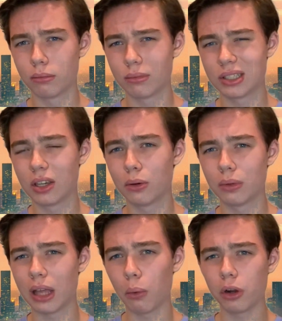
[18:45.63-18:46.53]
so
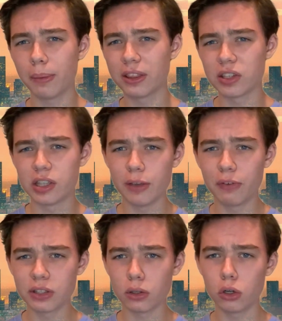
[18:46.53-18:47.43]
I worry about this
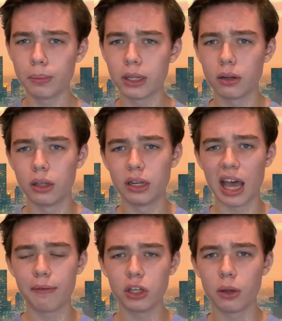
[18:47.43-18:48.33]
defense a little bit, not
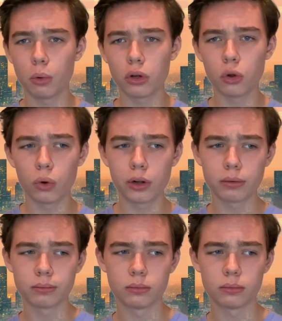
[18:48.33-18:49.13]
having a number 1 corner.